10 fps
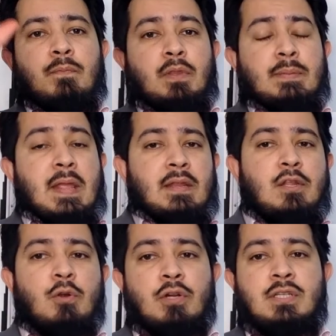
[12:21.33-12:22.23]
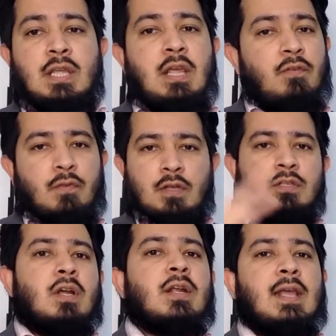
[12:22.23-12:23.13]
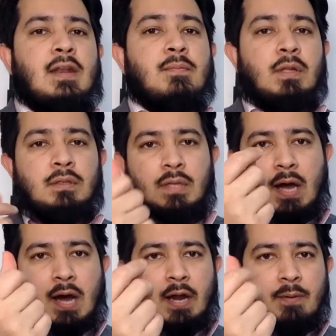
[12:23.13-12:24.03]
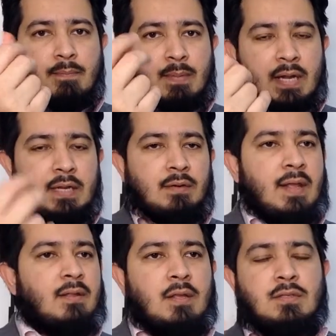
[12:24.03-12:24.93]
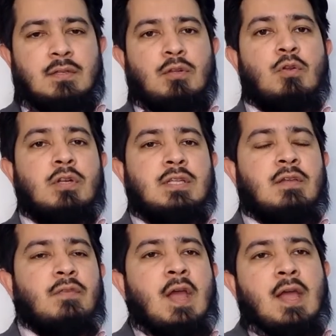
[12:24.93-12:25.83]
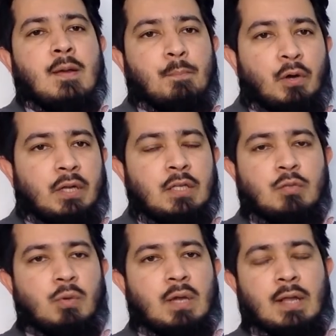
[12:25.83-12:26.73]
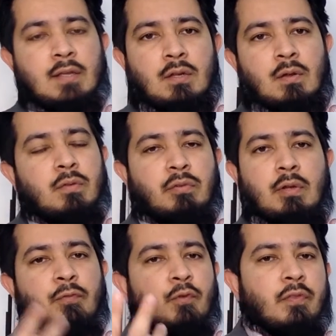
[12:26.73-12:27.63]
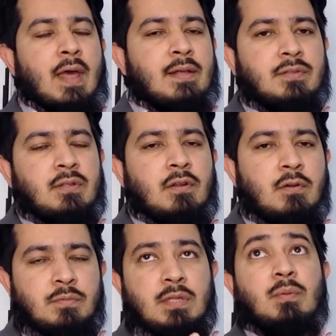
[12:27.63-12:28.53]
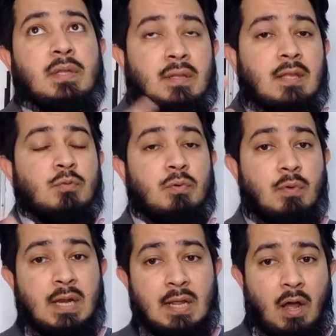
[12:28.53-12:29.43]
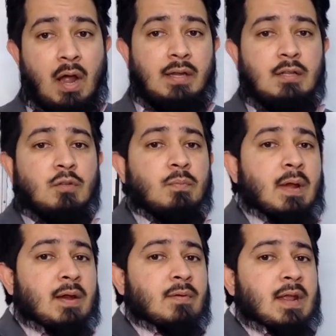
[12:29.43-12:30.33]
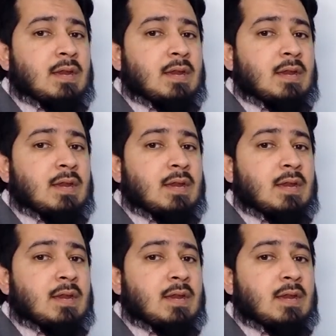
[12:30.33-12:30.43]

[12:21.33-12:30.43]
New Year's Eve is going to get him a lot of money. Like his New Year's Eve bookings were like, 3,000-4,000 dirhams when things were really hot in Dubai, right?